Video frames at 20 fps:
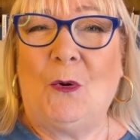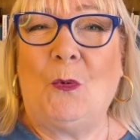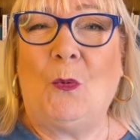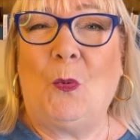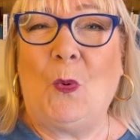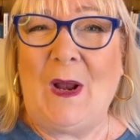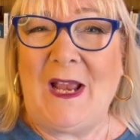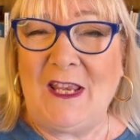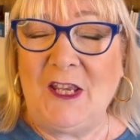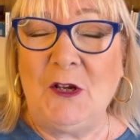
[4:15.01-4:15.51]

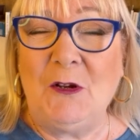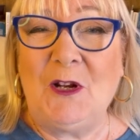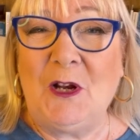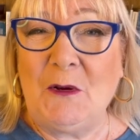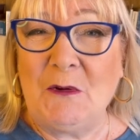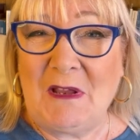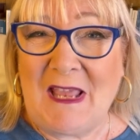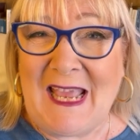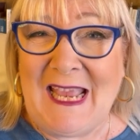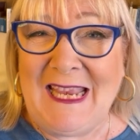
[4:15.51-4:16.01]
where you
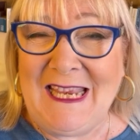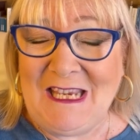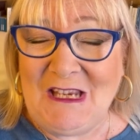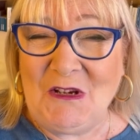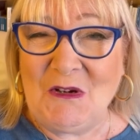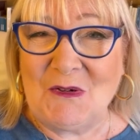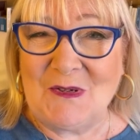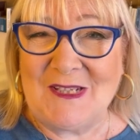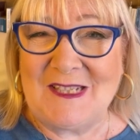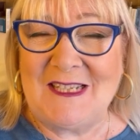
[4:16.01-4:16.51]
locate
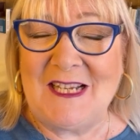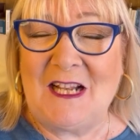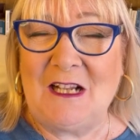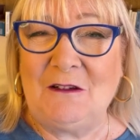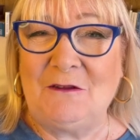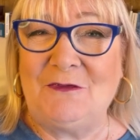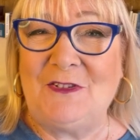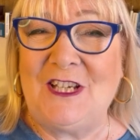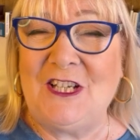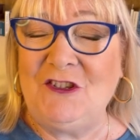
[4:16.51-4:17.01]

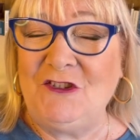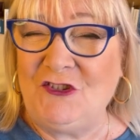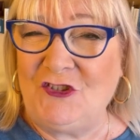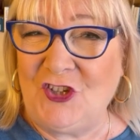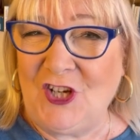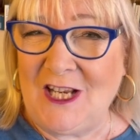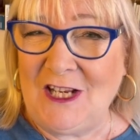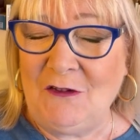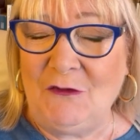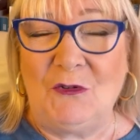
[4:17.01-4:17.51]
yourself in
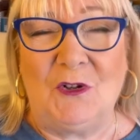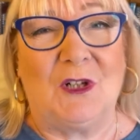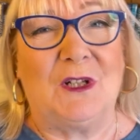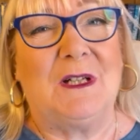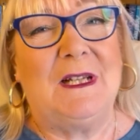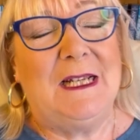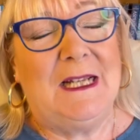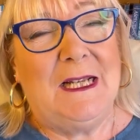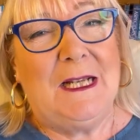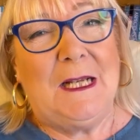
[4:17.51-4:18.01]
general.